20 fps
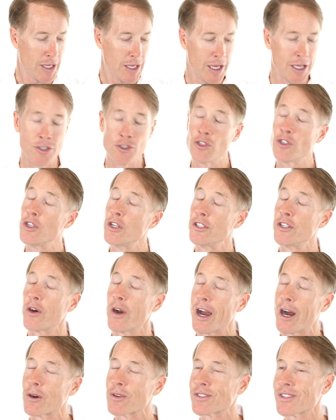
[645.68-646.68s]
and you're
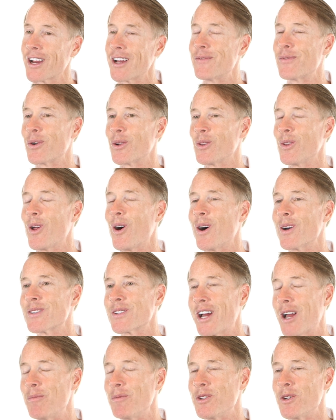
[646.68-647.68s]
outside for a long
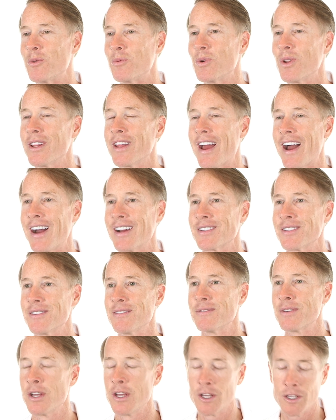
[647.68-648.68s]
time and you're really
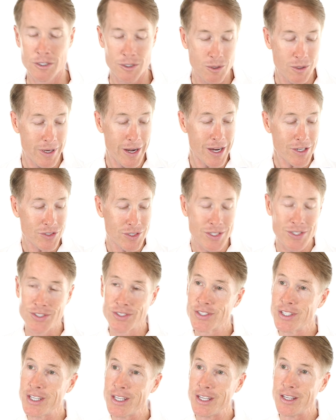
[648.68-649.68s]
active, you can actually
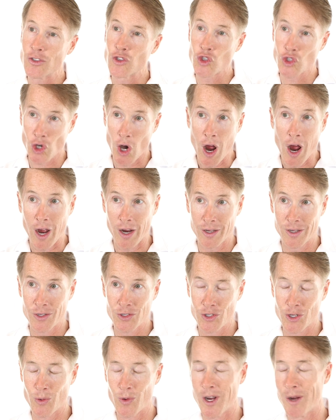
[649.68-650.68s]
see chalk
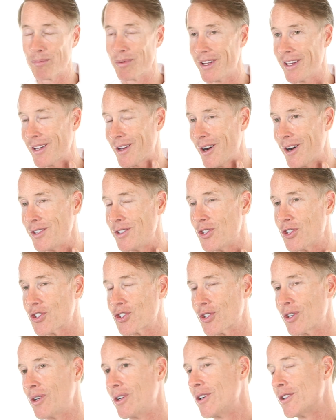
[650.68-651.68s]
show up like on your
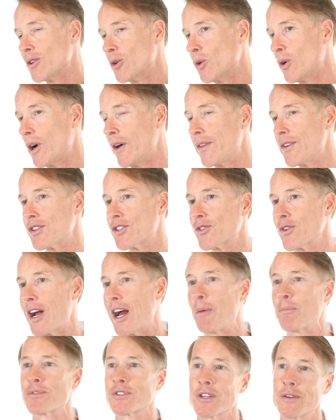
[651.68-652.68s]
shirt or on the
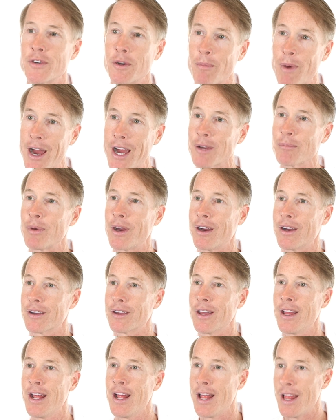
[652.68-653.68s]
straps of your backpack.
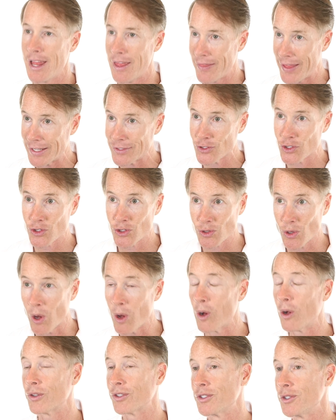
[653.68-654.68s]
And that's
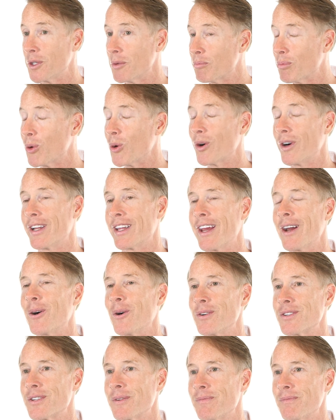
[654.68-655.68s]
salt you're pouring
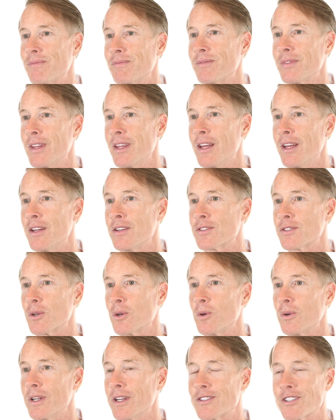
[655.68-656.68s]
out.
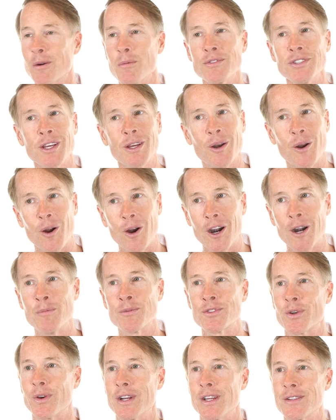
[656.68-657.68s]
So it's almost like an
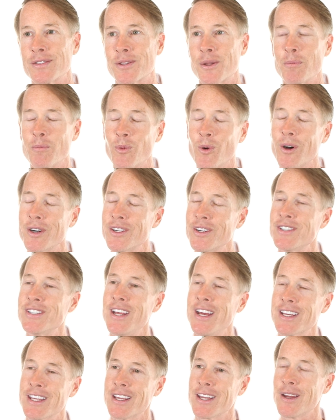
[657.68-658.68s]
arms race. The more you're
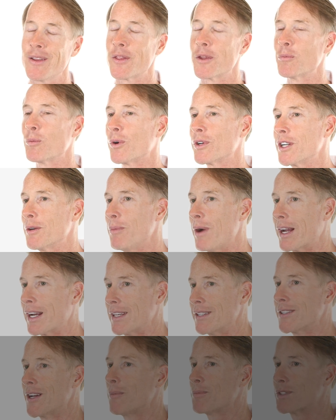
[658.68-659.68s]
taking in, the more your body
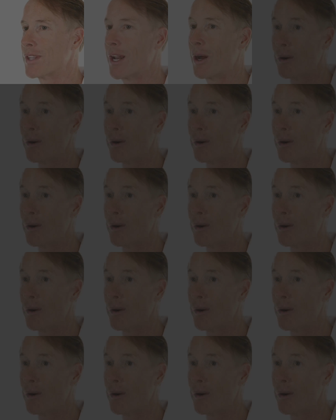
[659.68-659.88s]
dumps it